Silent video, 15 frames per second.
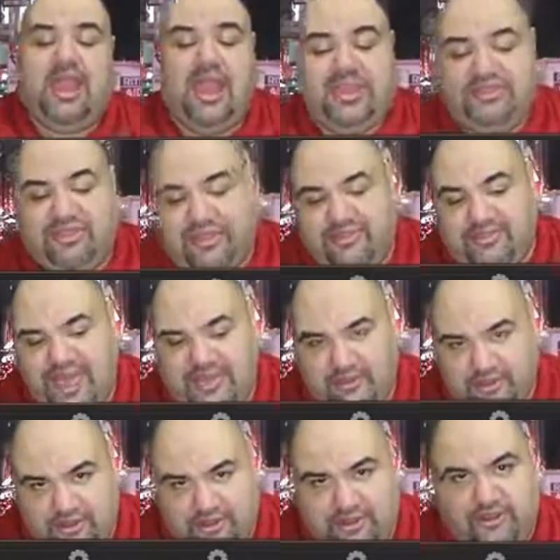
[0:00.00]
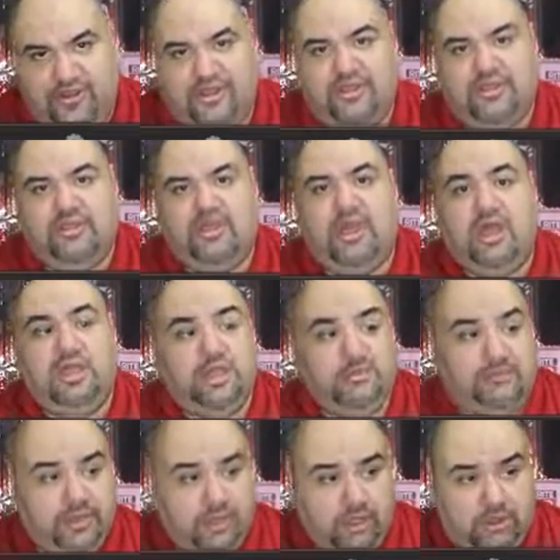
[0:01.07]
I think that herd,
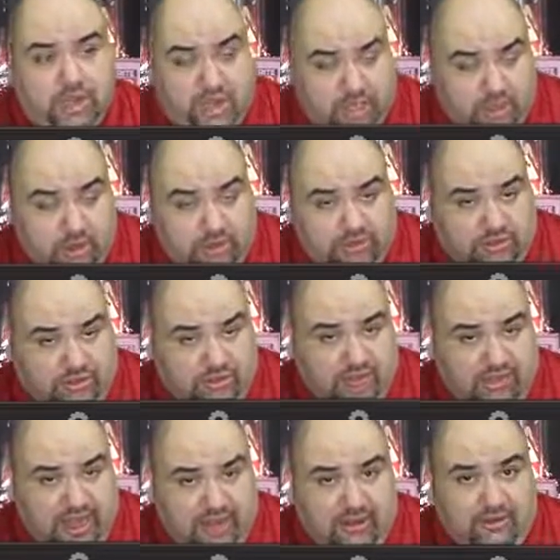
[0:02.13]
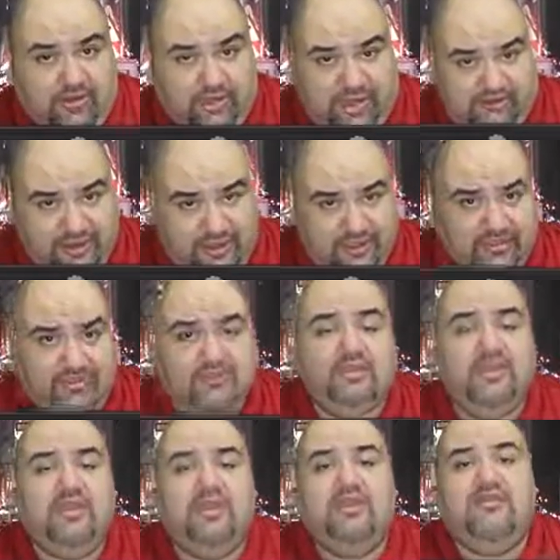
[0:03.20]
unknown to Carol and Tyrese,
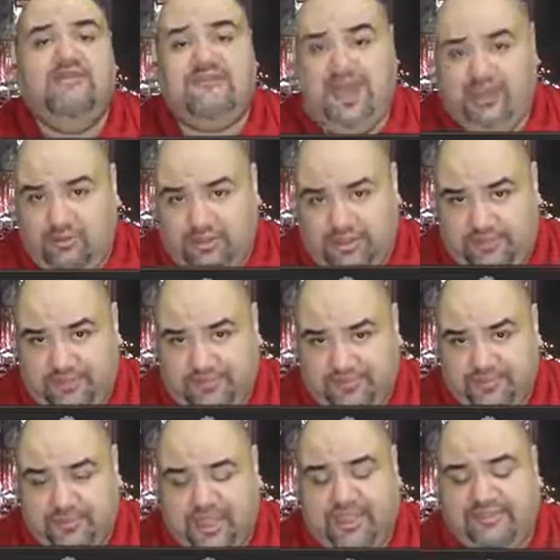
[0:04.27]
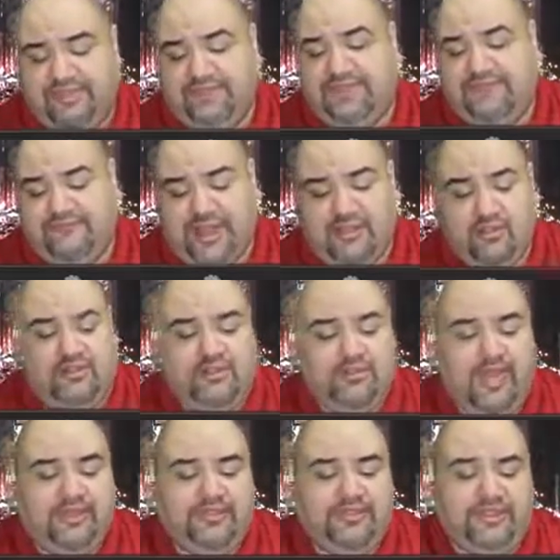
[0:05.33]
follow them. I think they follow them.
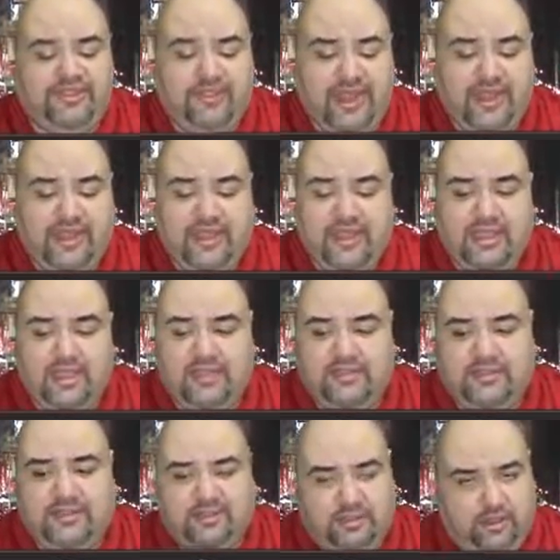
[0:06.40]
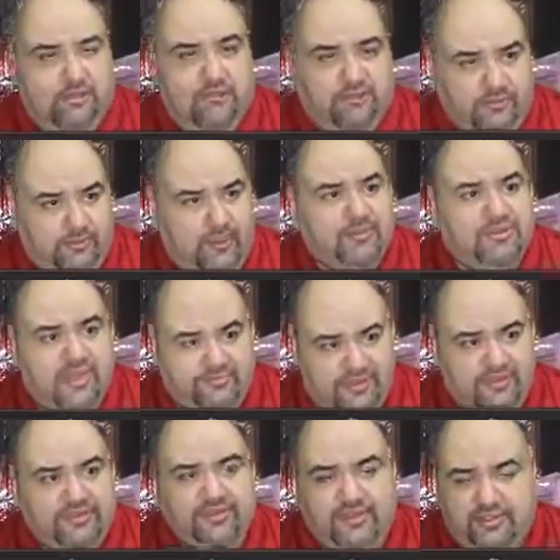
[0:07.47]
I think that you remember
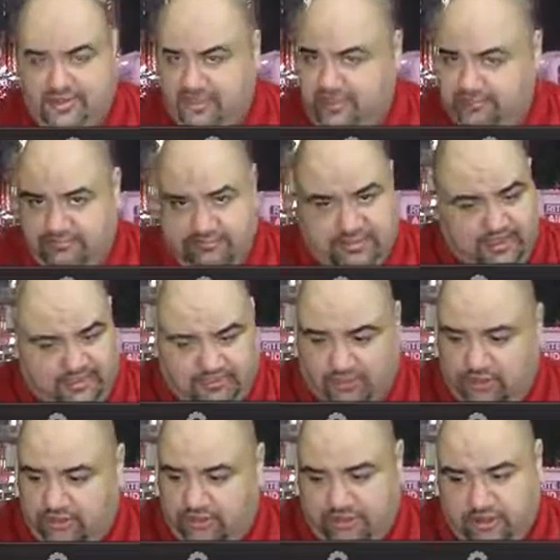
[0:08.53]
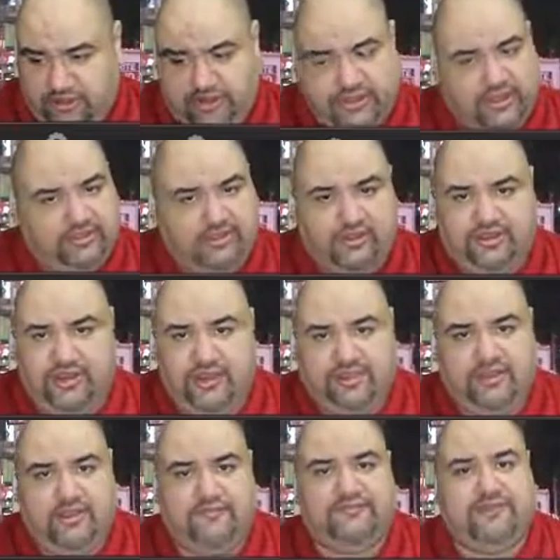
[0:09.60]
Tyrese and they saw the herd, they started
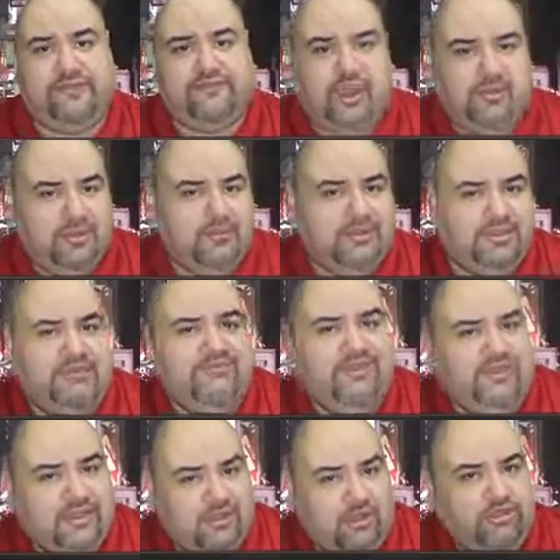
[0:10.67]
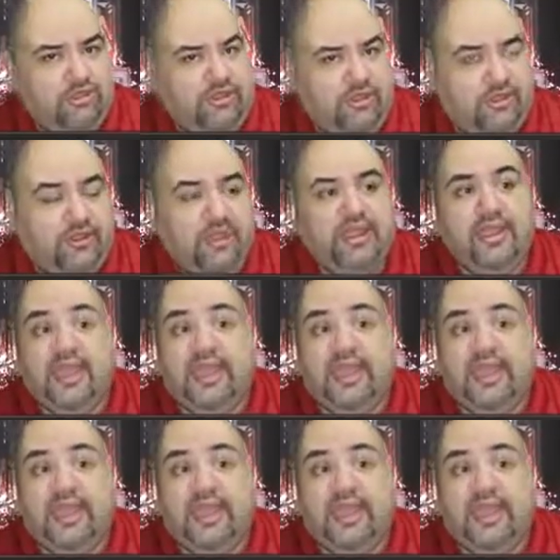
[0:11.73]
taking off, they probably believed that they lost the herd,